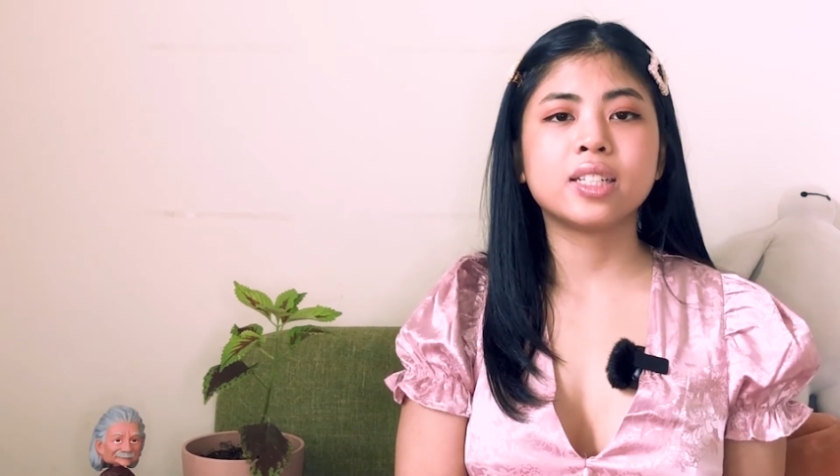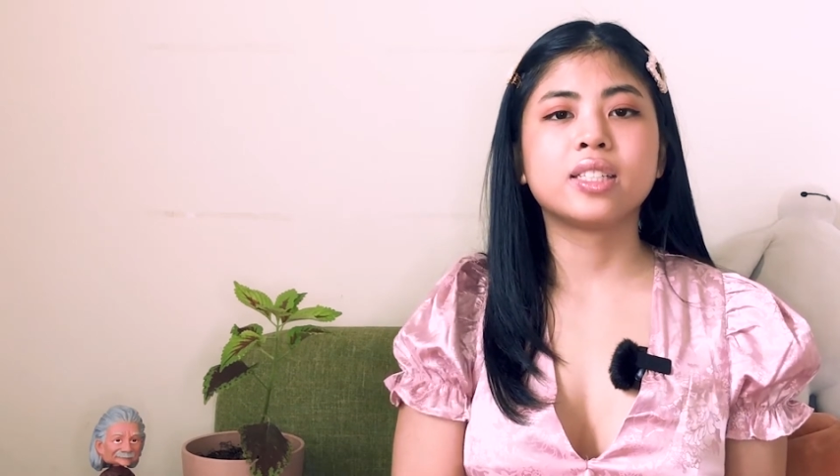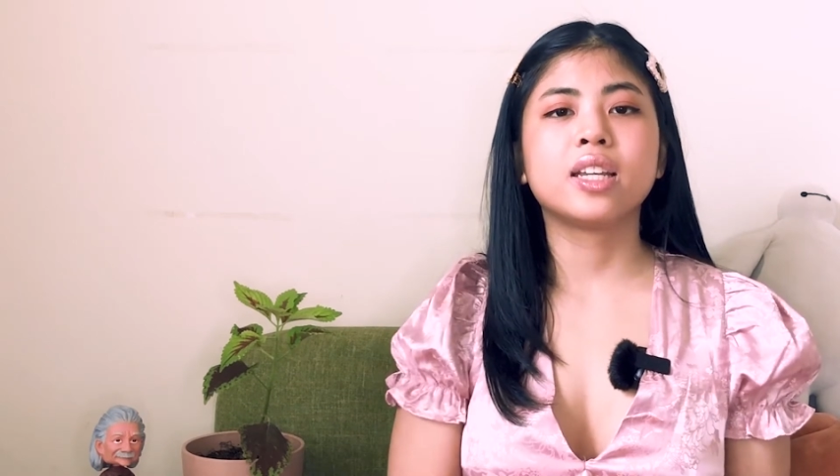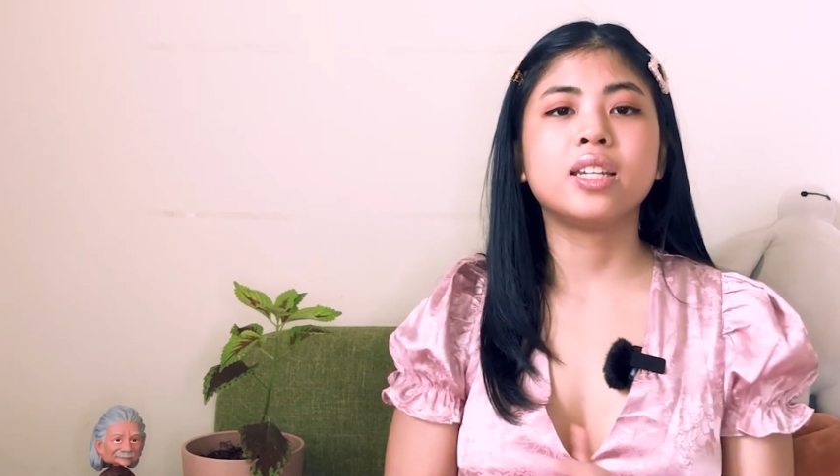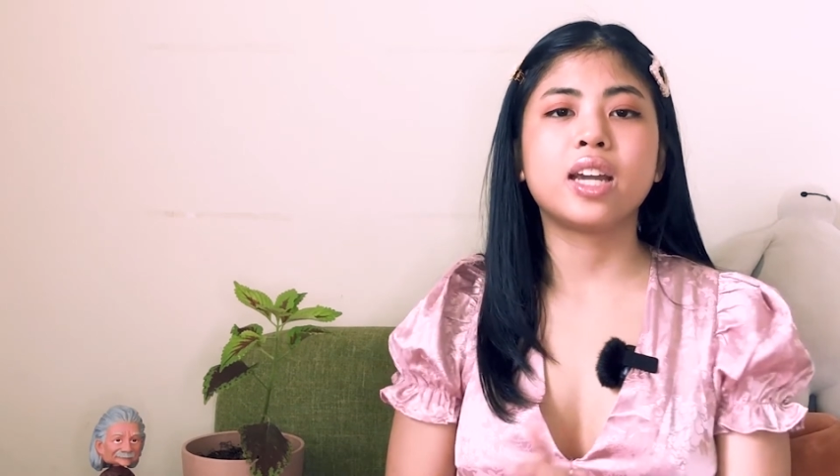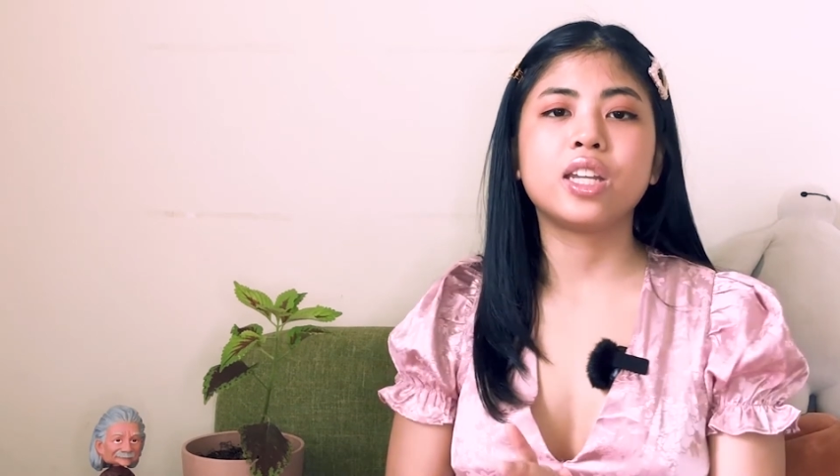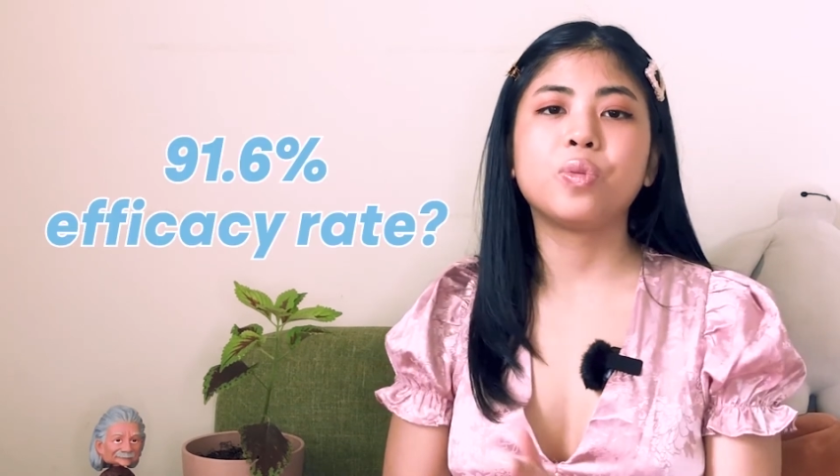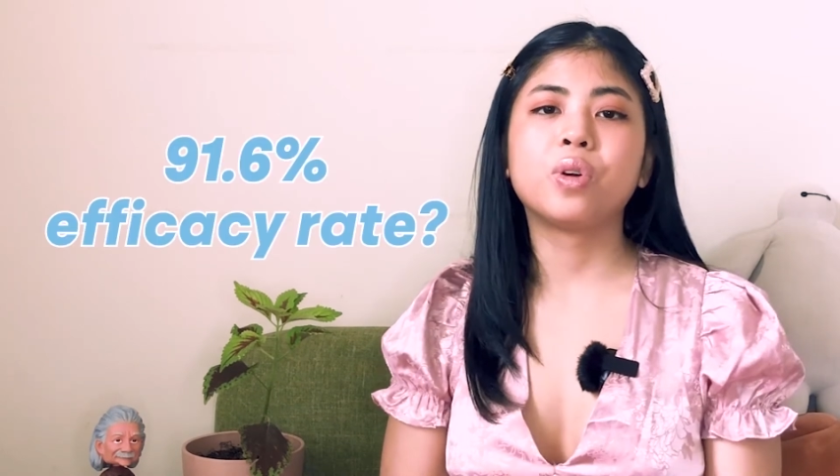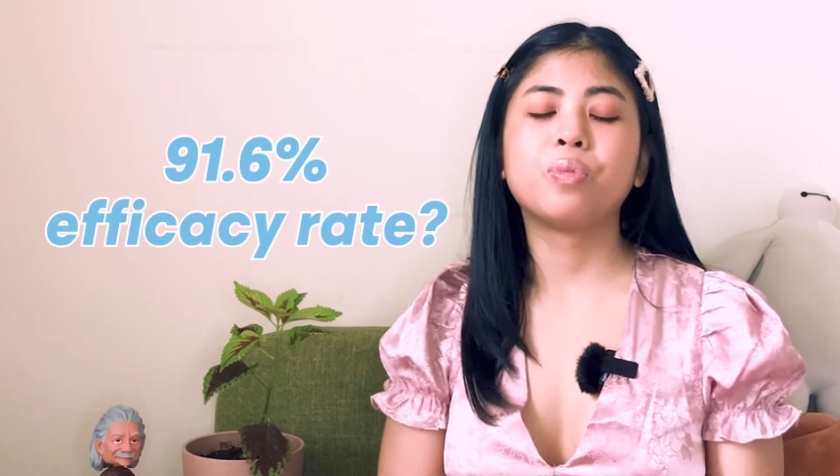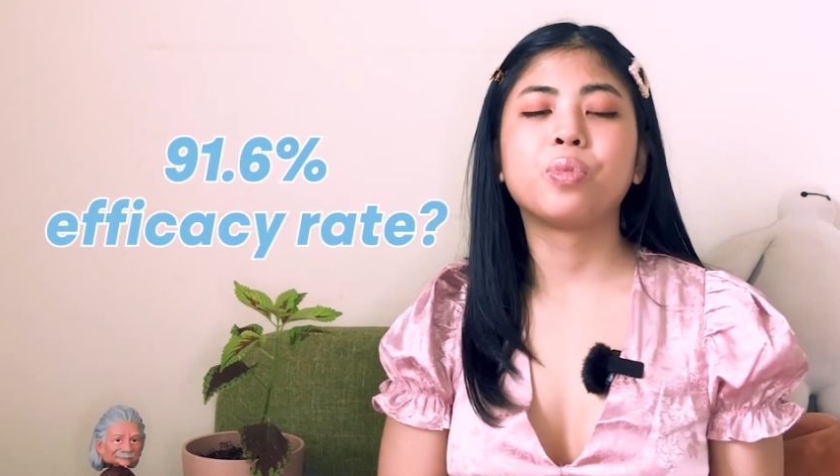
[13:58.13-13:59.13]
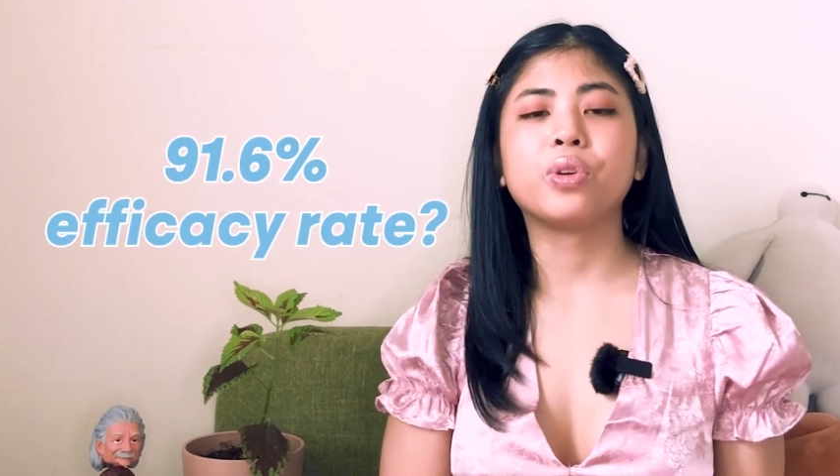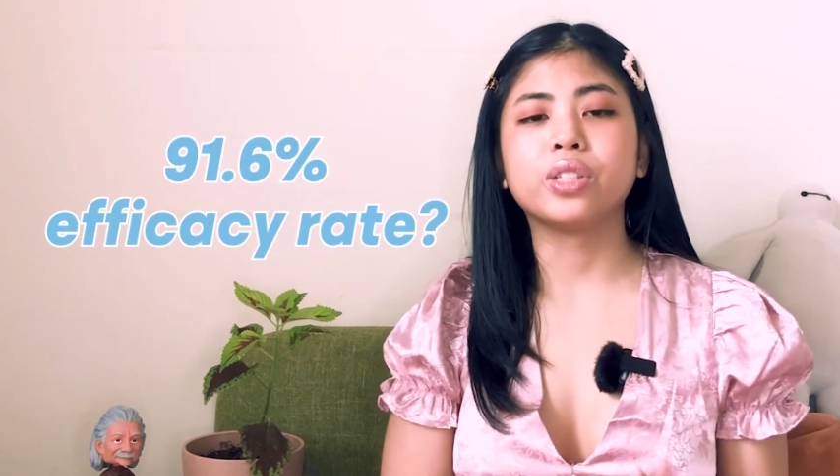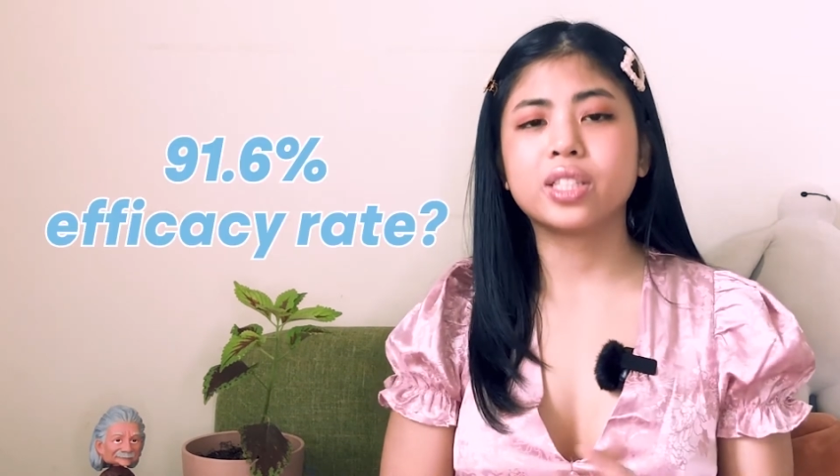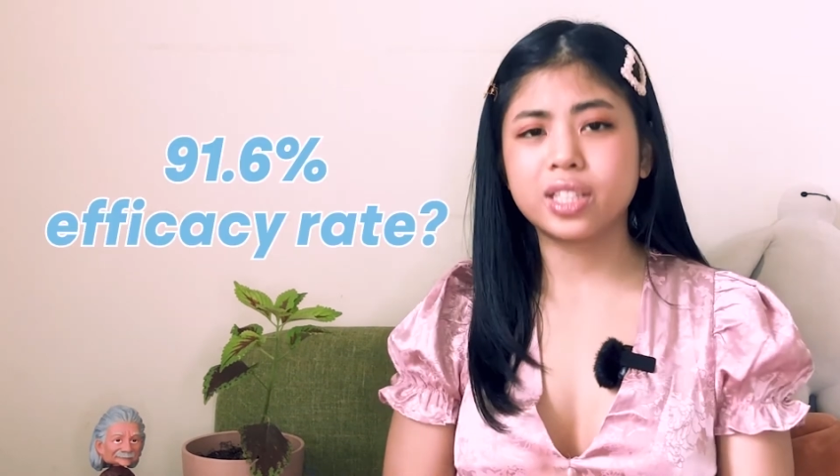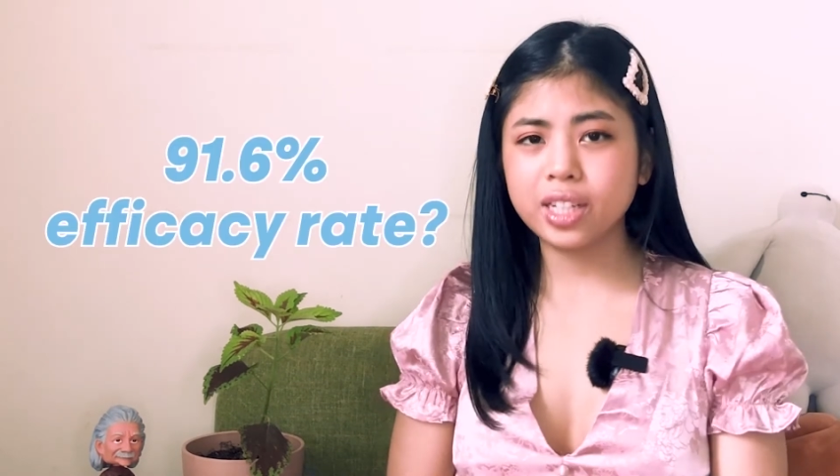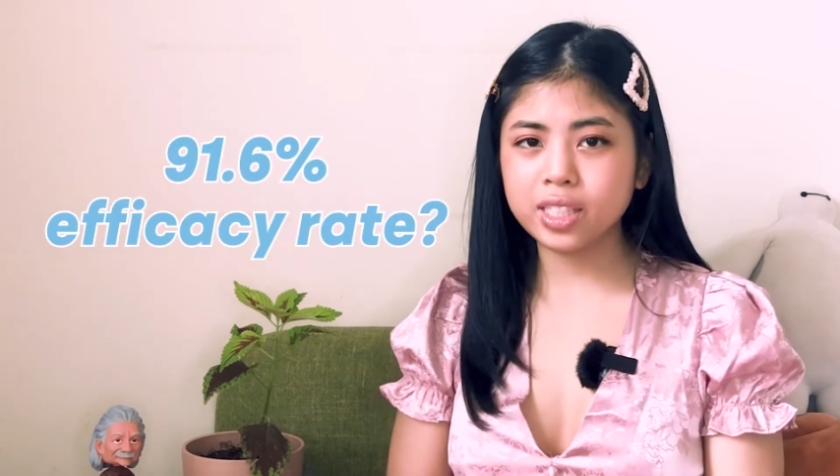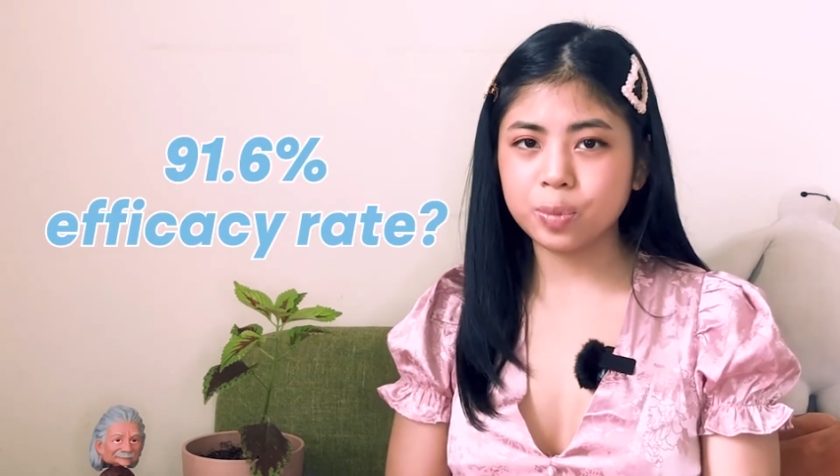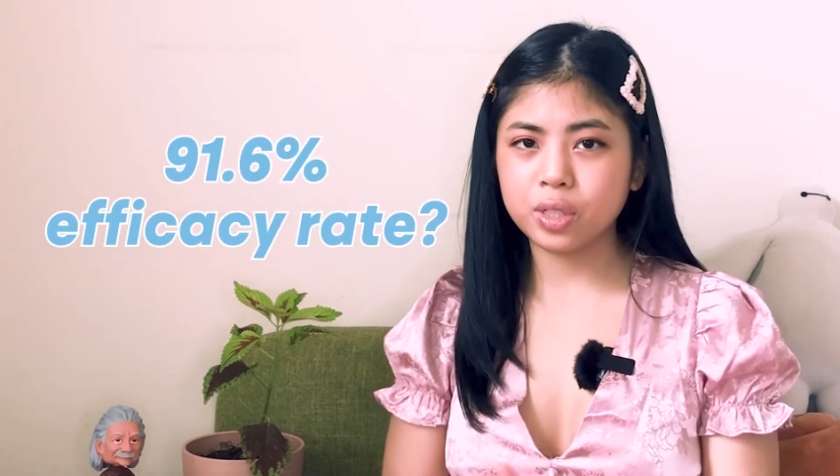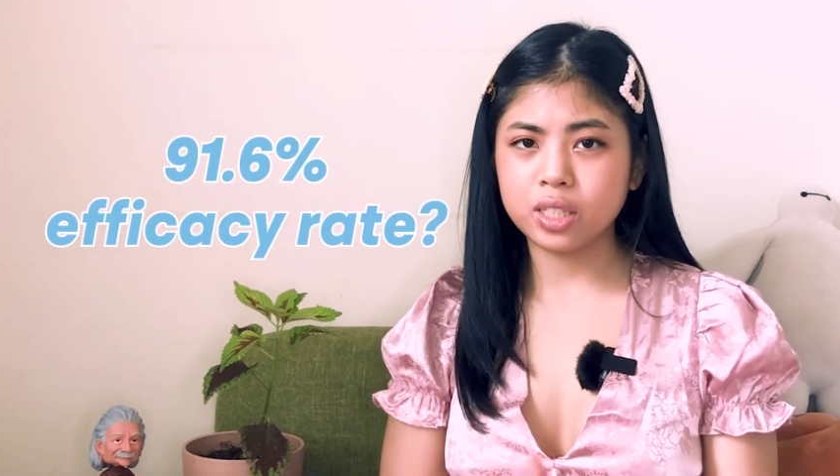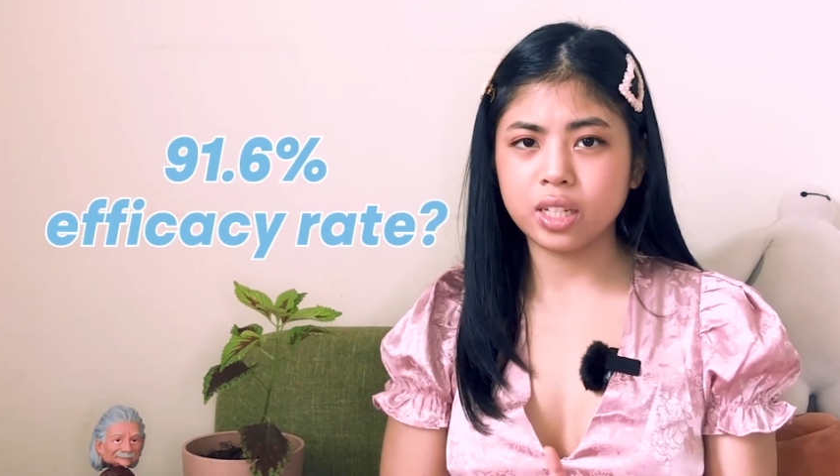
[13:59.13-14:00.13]
it said
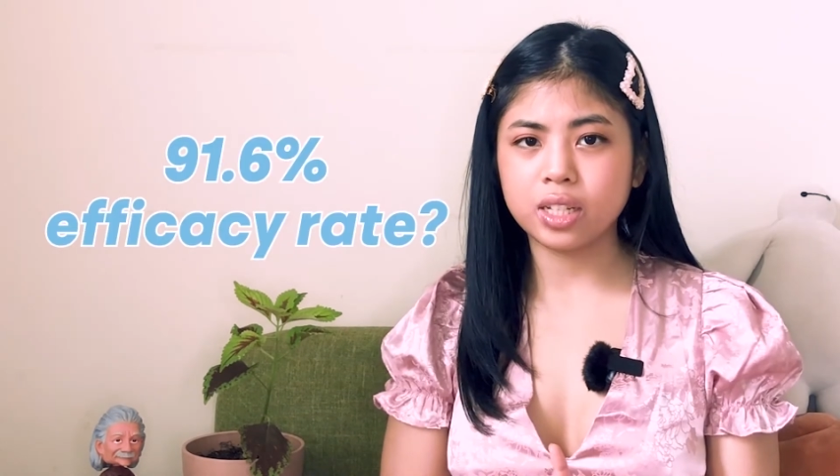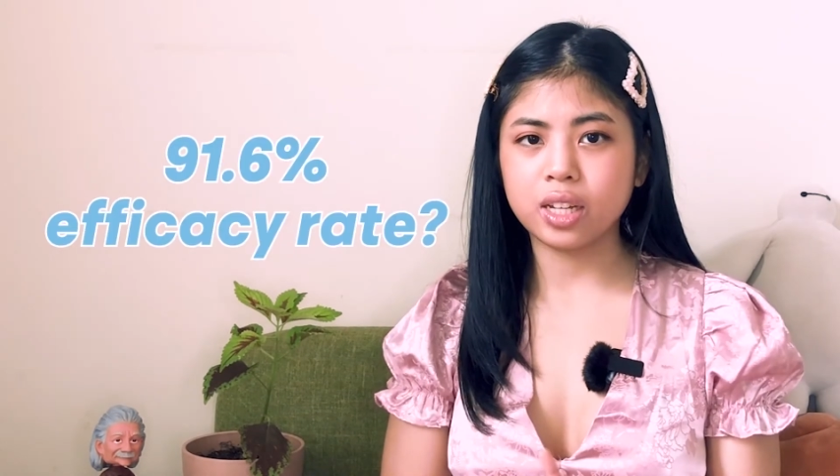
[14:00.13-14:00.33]
91.6%